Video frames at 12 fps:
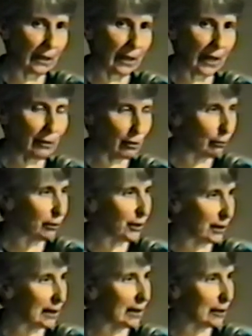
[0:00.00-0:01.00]
and you will
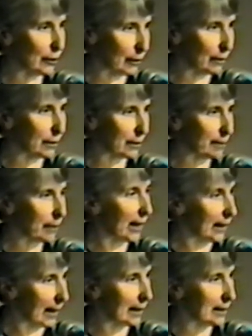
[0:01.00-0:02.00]
see this used in
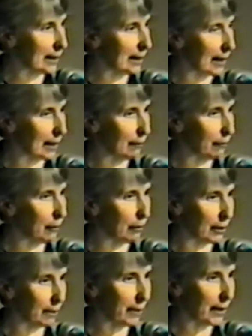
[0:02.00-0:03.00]
1994
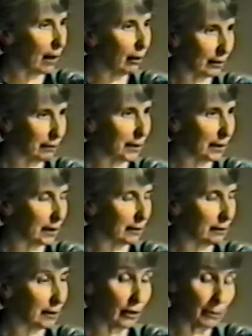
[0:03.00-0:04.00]
all over the
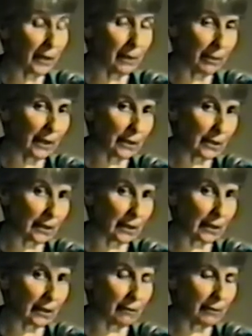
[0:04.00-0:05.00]
country, or many places in the
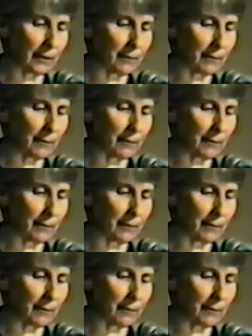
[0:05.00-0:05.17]
country.